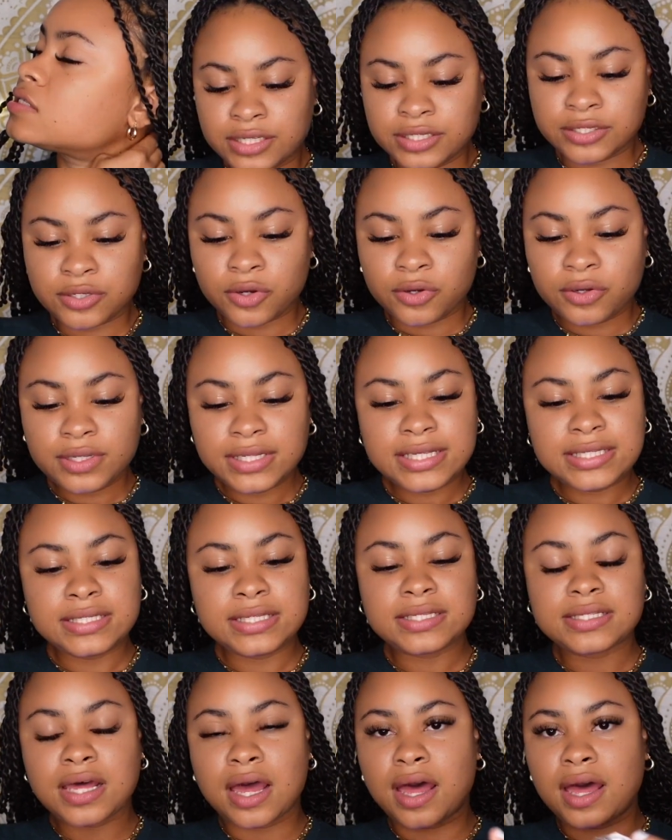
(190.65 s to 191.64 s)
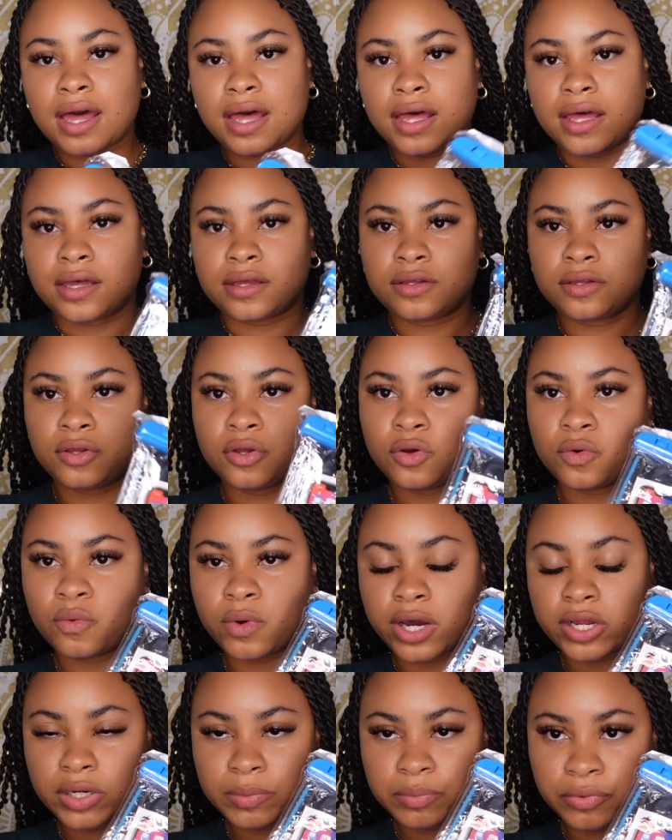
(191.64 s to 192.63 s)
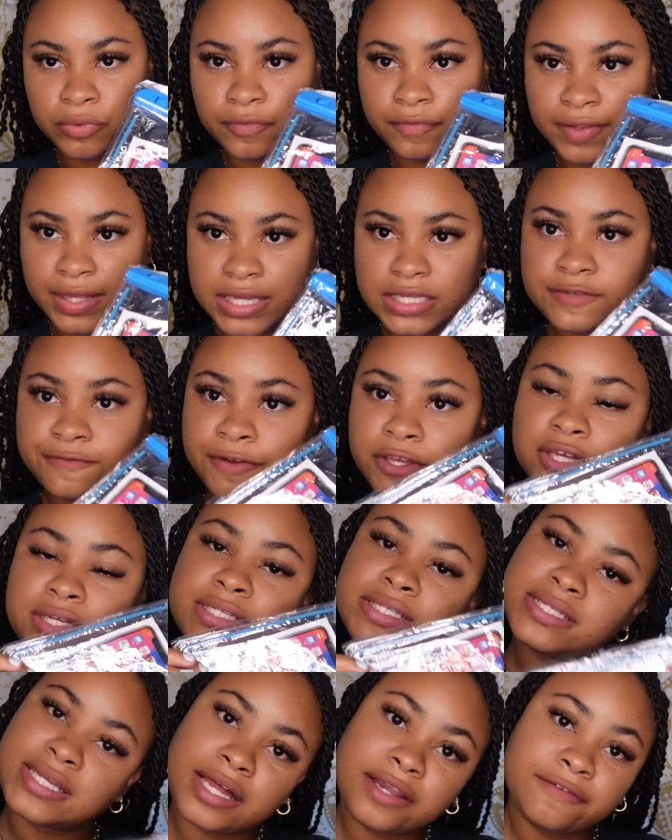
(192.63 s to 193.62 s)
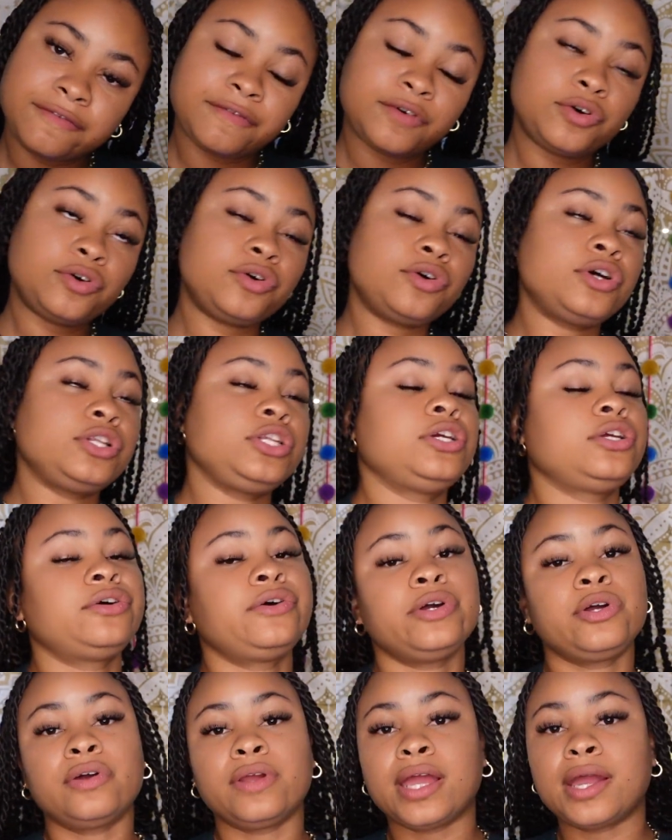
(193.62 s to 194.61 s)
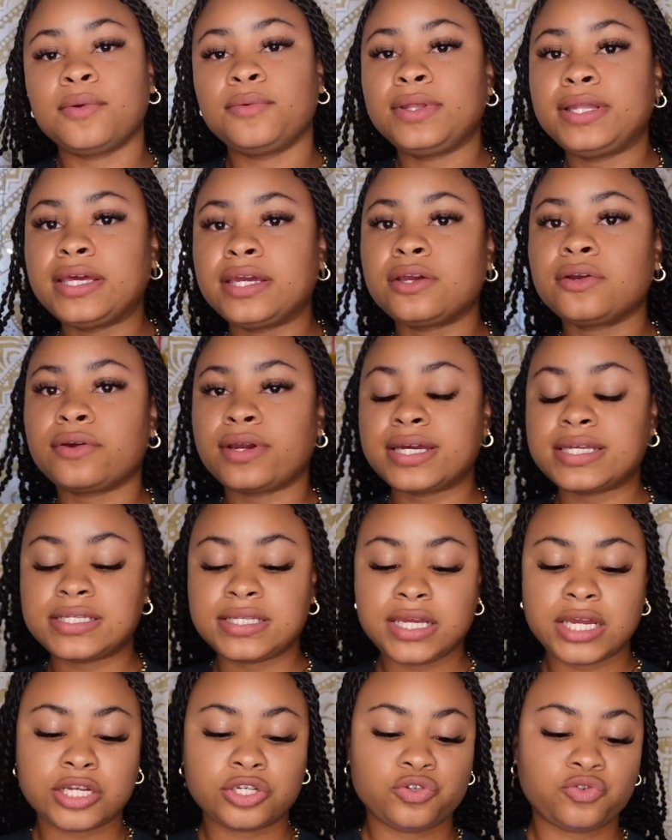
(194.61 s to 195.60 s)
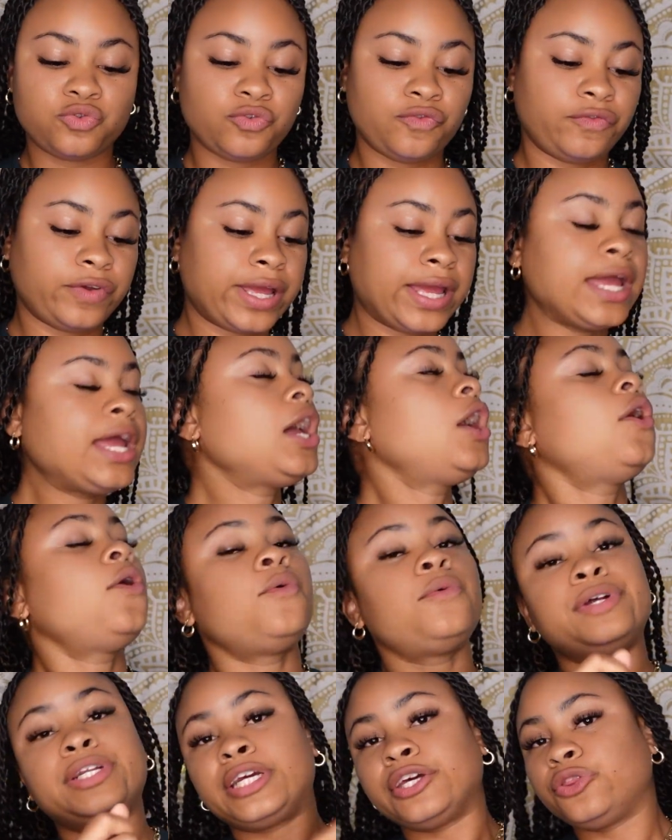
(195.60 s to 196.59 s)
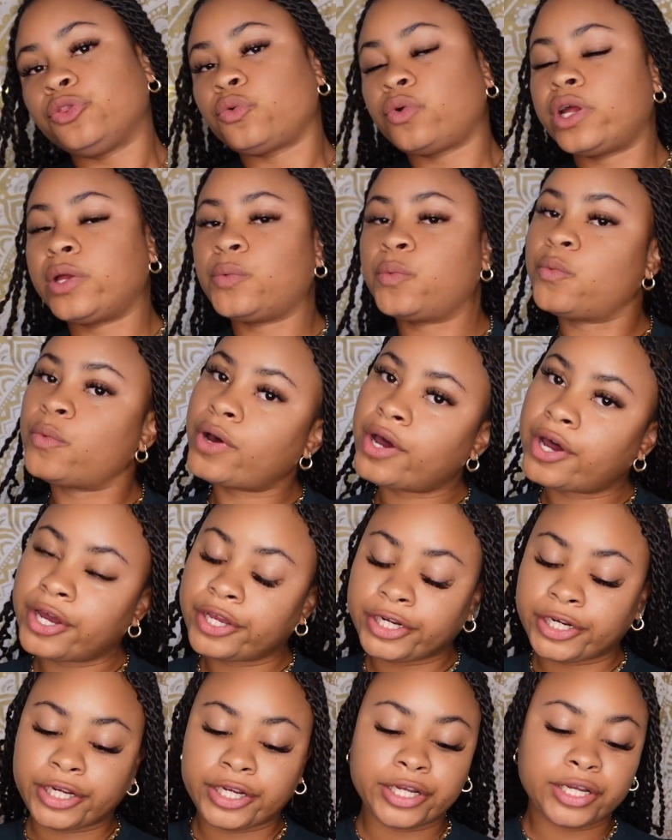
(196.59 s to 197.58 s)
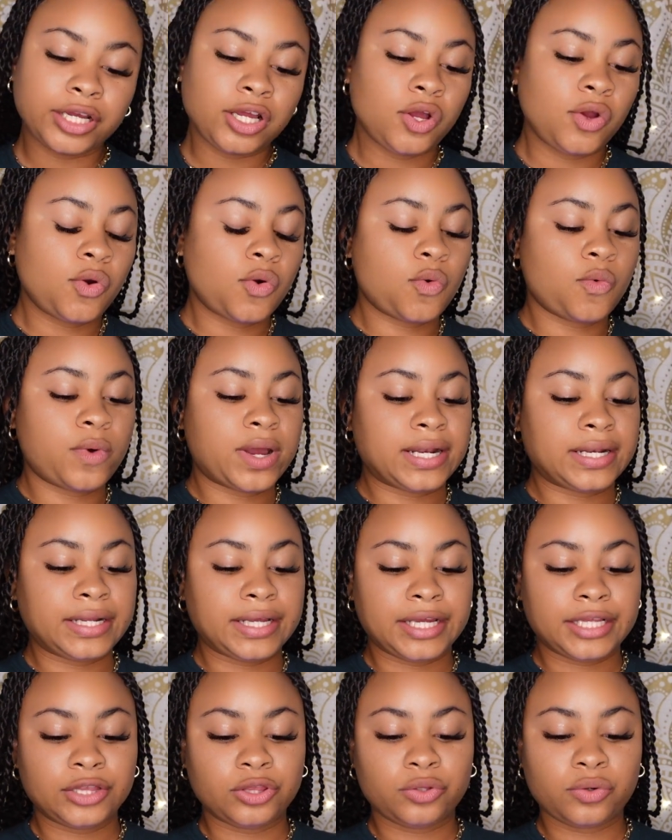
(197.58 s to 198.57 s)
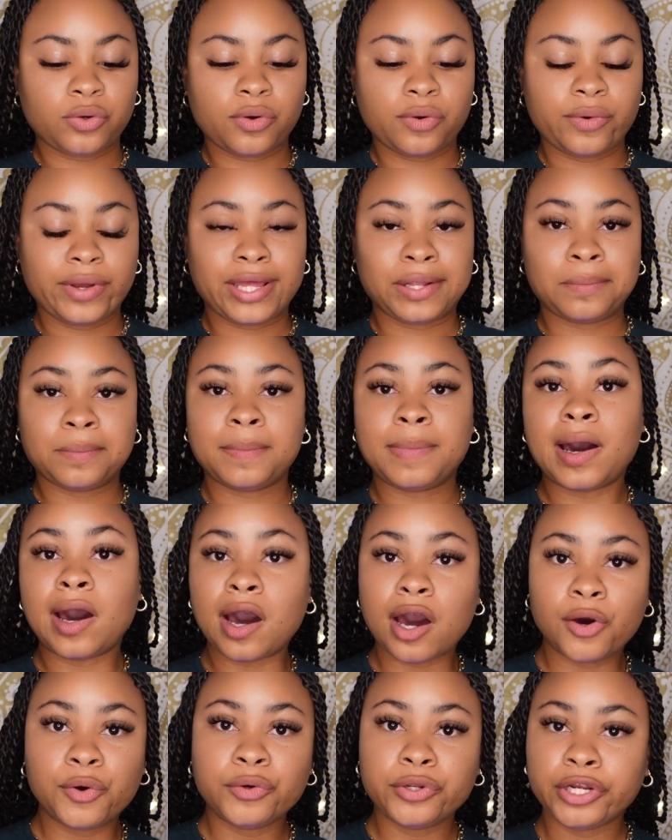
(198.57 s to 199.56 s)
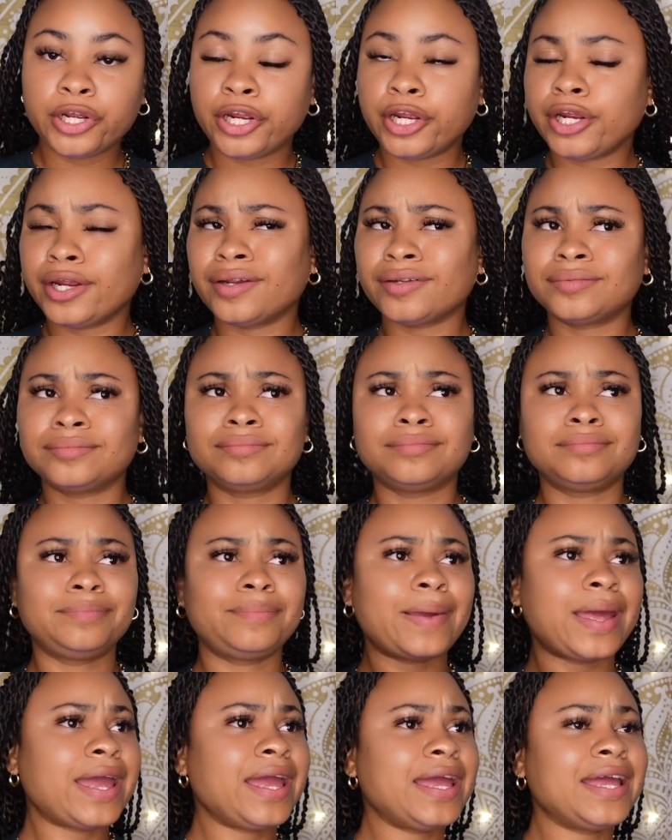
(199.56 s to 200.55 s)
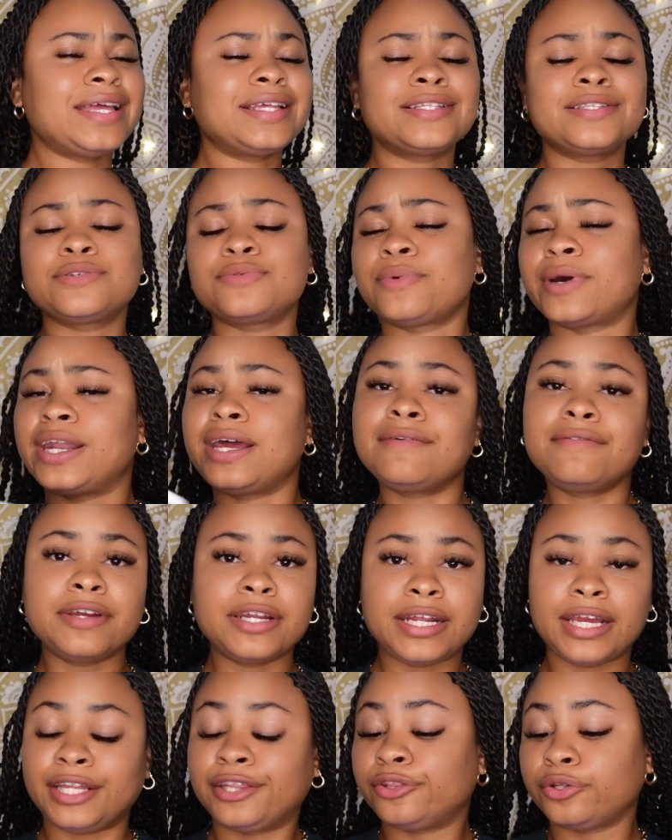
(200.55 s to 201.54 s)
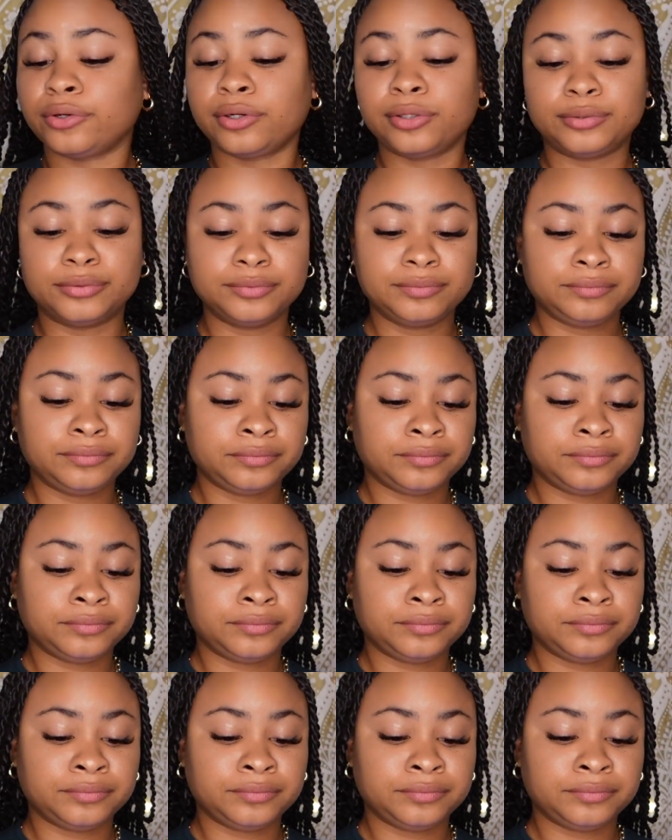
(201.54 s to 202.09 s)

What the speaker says: So this is a waterproof case for your cell phone. You know, it could get really crazy in Juvay when they throw in water, when they throw in powder, paints, whatever they throw.